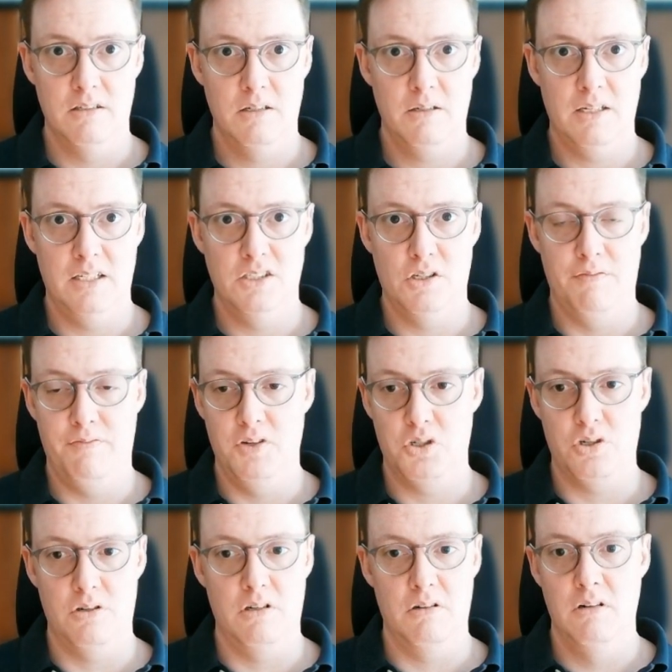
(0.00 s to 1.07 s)
Okay, so
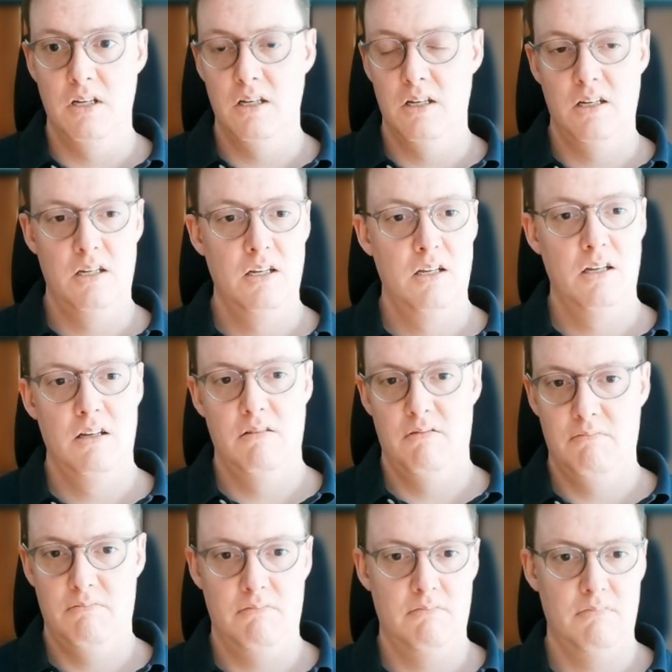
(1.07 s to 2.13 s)
Fischer
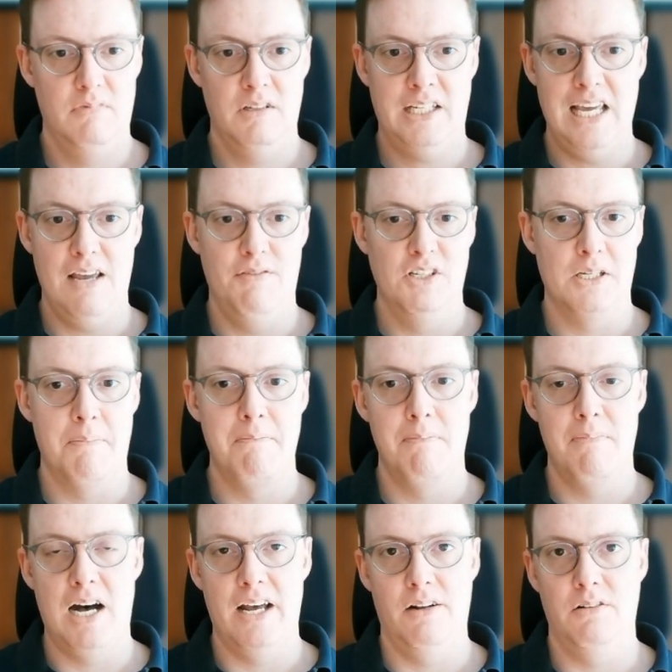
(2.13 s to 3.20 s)
gave us a
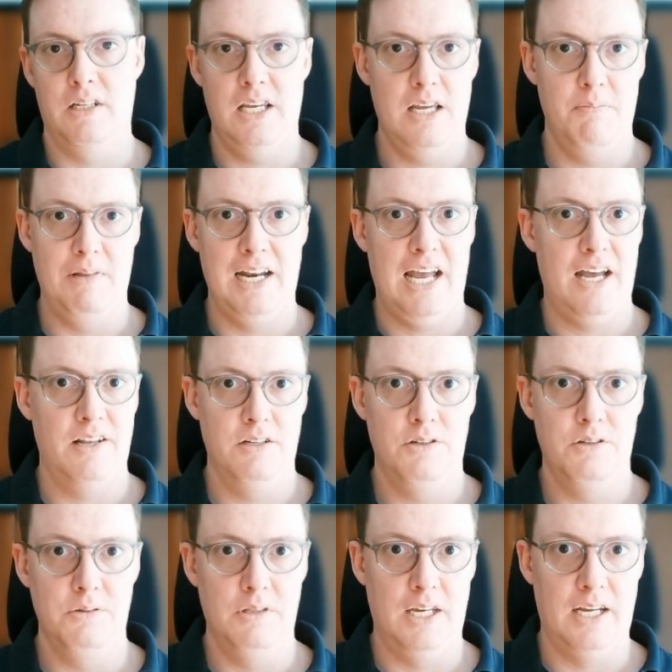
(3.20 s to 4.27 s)
model game in how to
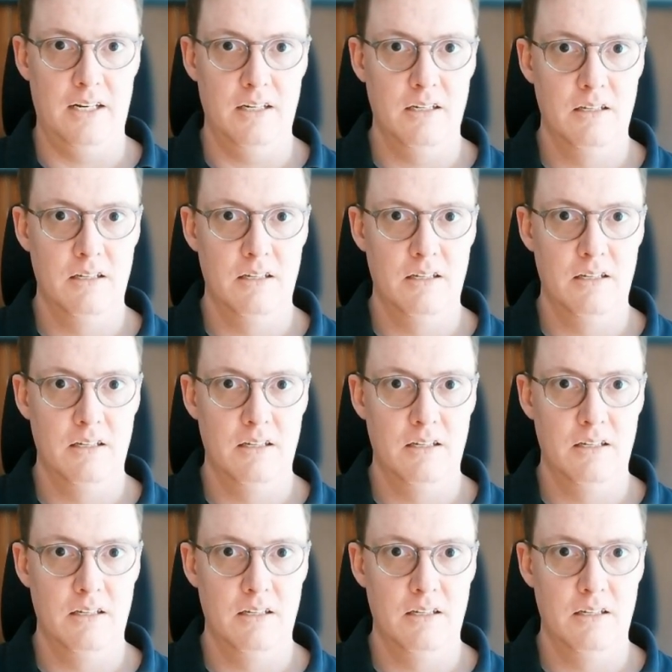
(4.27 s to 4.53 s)
do that.